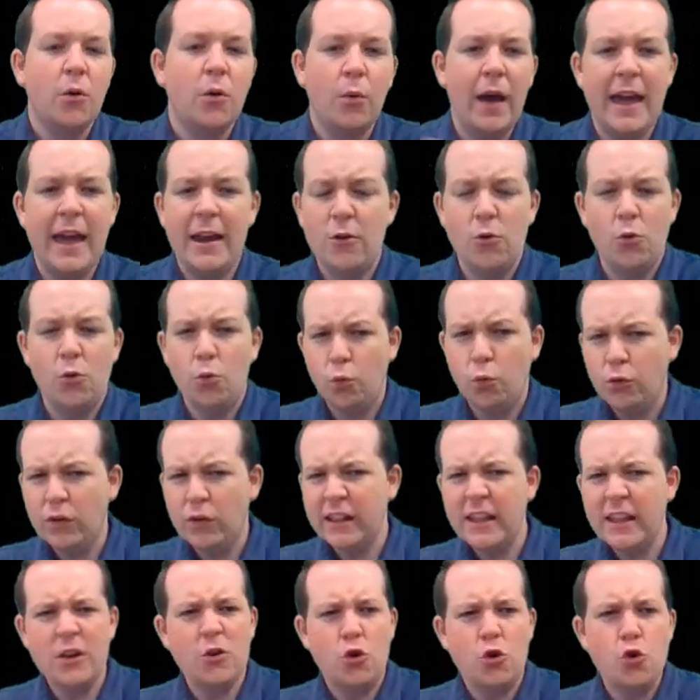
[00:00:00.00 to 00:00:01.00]
And
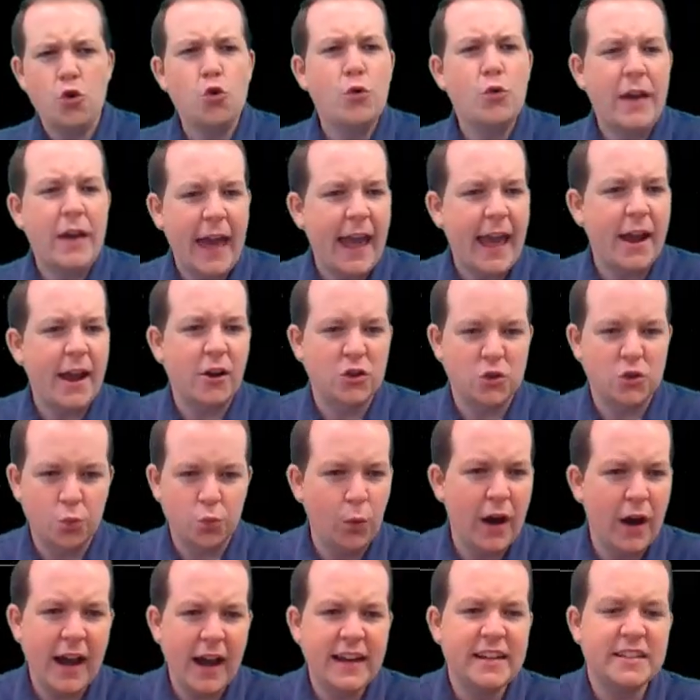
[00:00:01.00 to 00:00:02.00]
really, who cares?
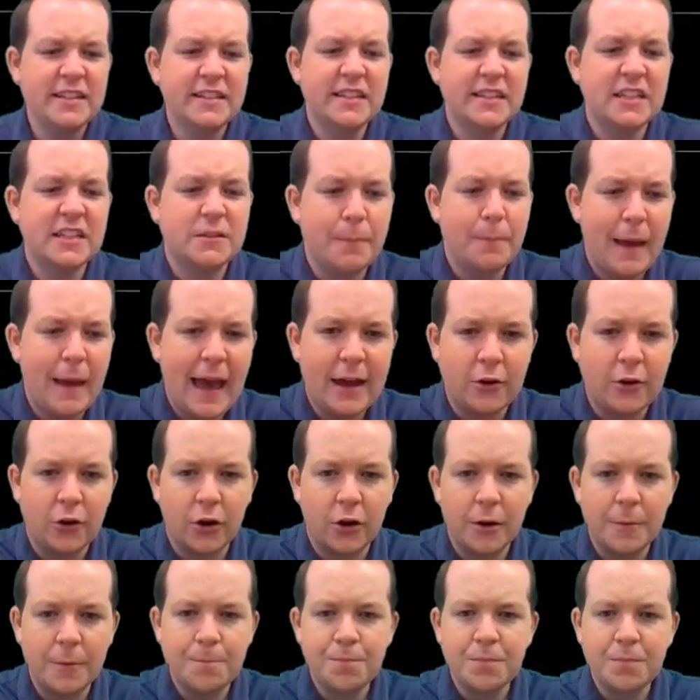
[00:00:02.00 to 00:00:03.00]
Why does this
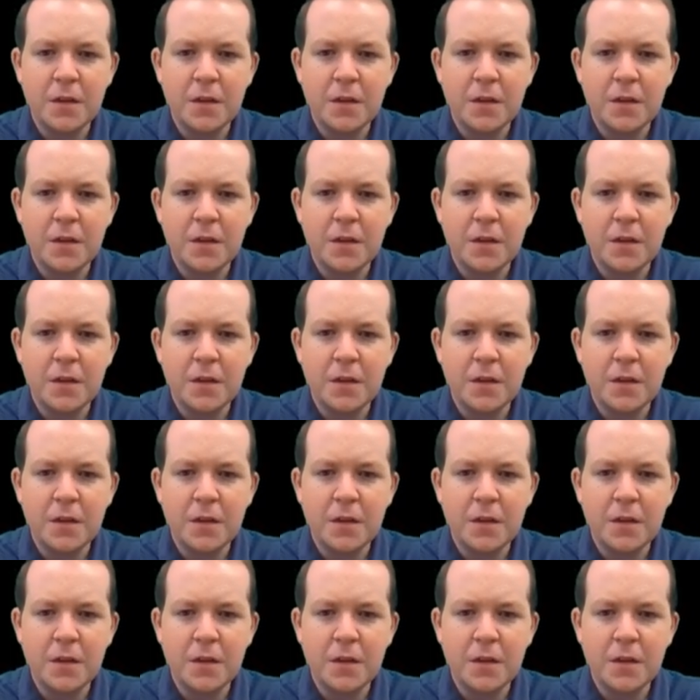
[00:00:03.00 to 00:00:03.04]
matter?